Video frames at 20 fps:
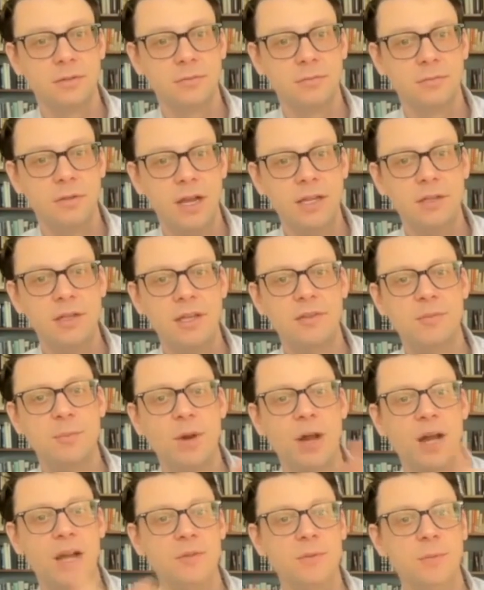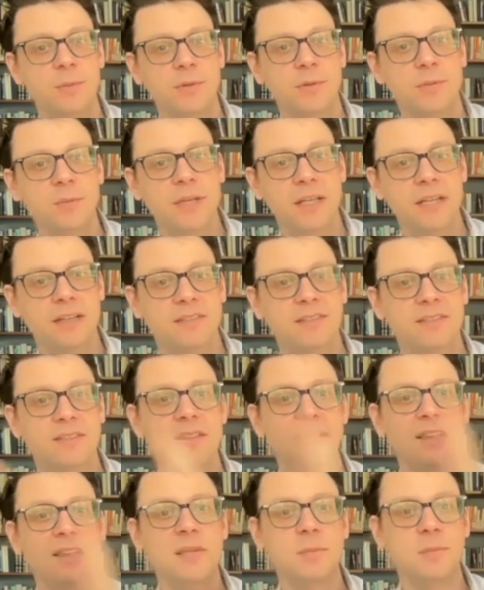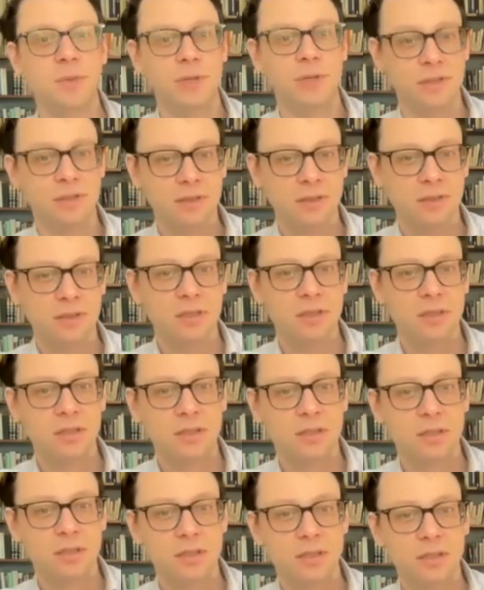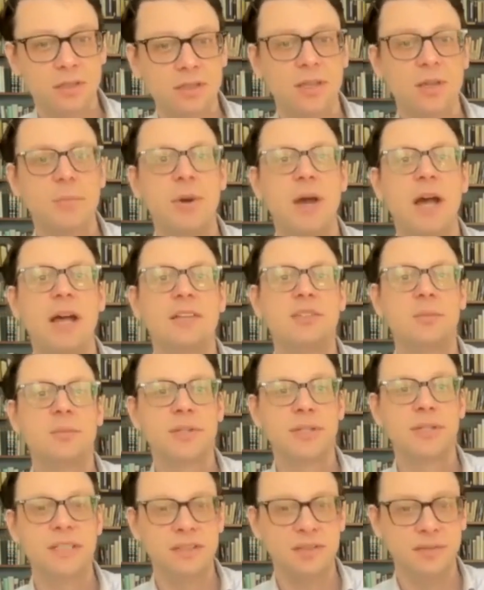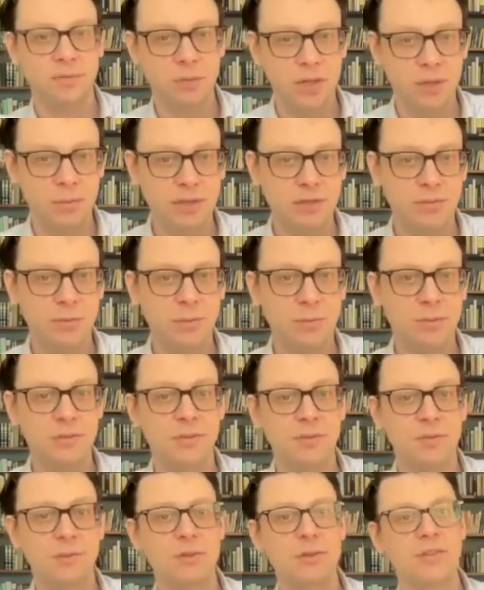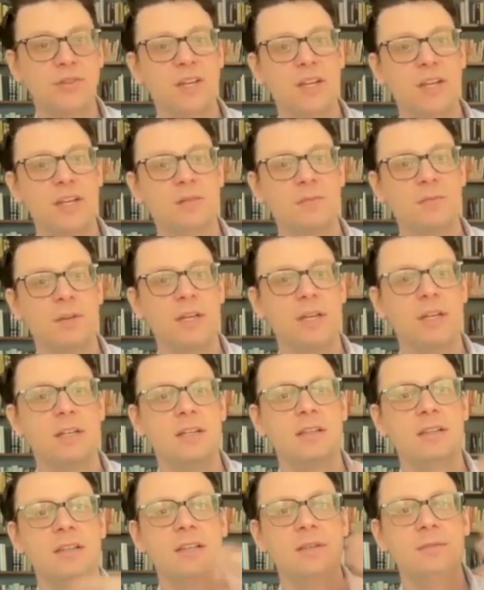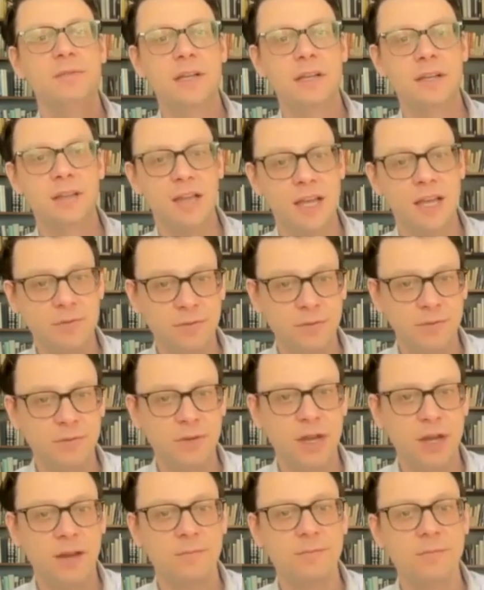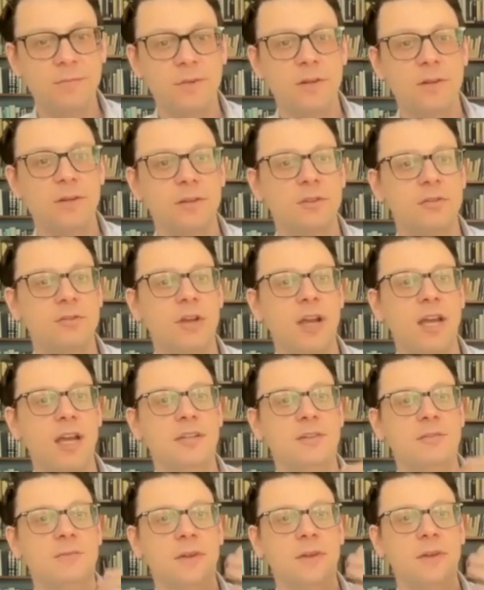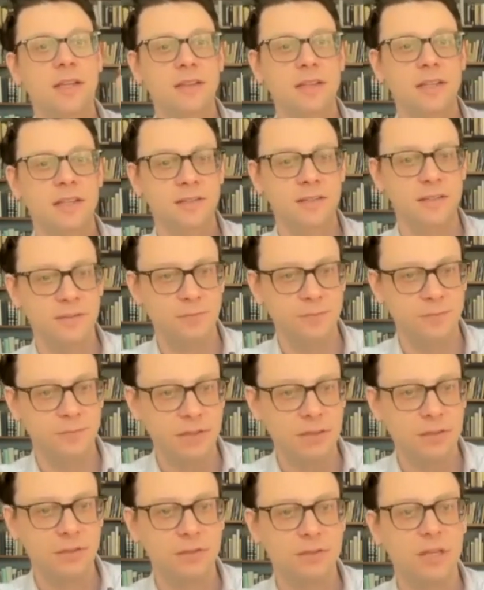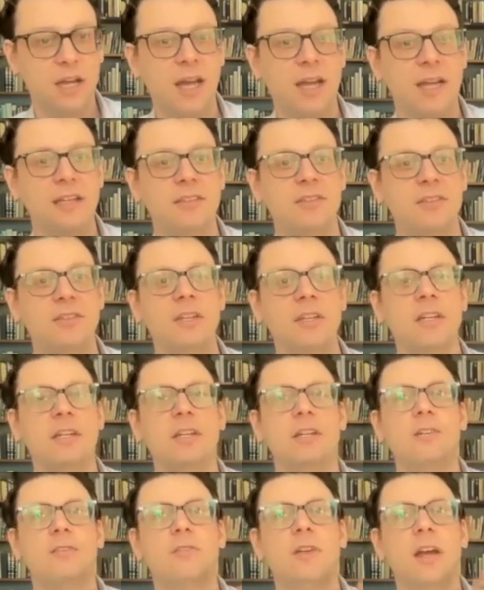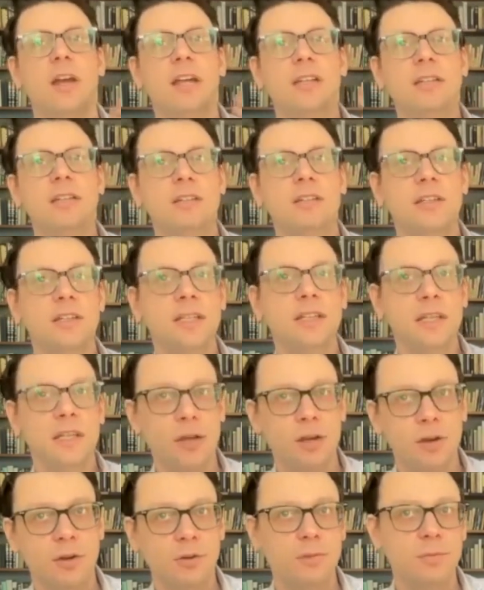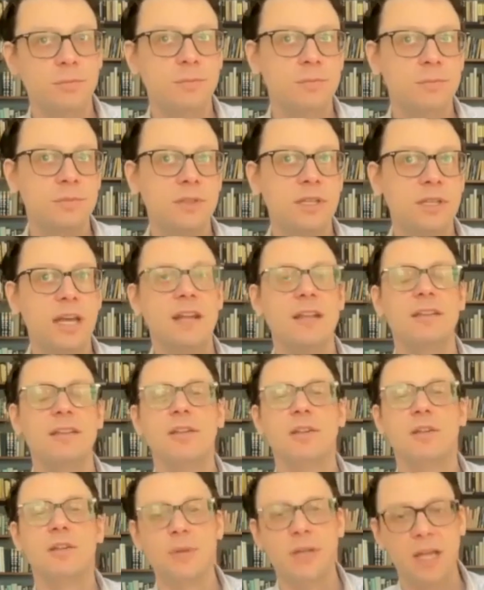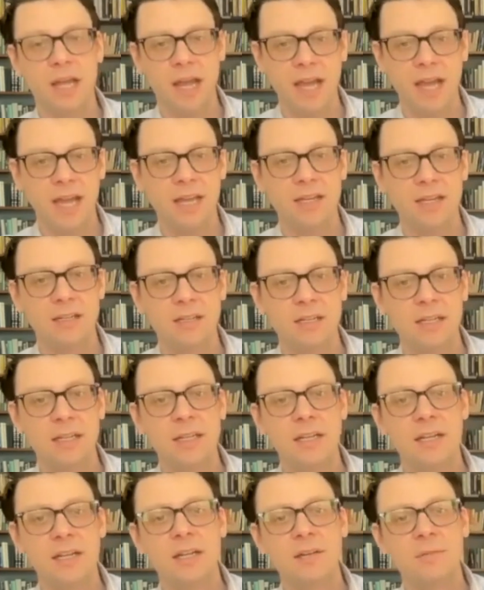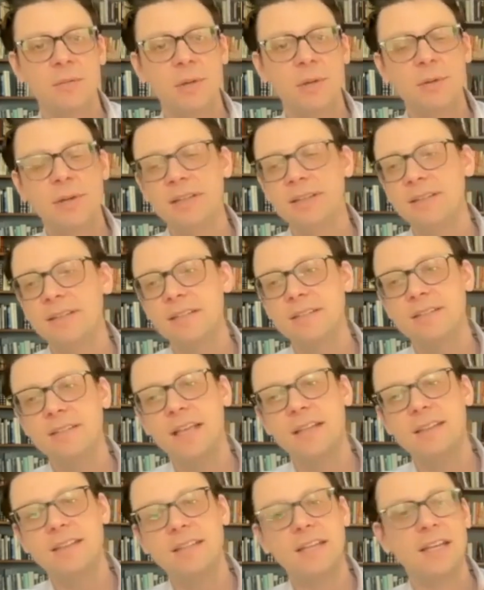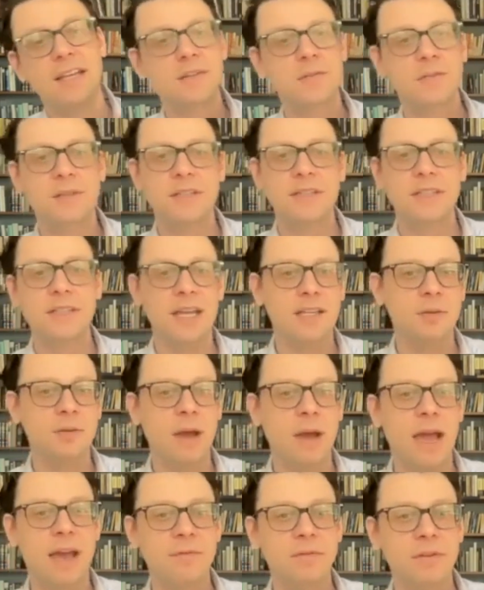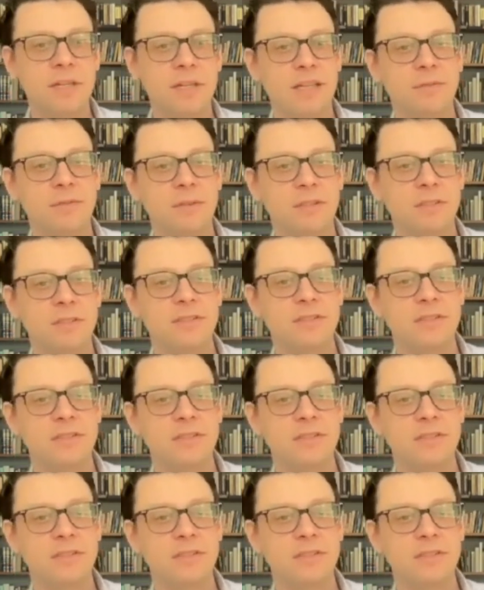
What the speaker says: right? It's possible to be asleep to the possibilities of what it means to be a person. If you're just kind of living a life of comfort, trying to find things that feel nice, trying to, get a little bit ahead, Maimonides thinks at the end of the day, you haven't even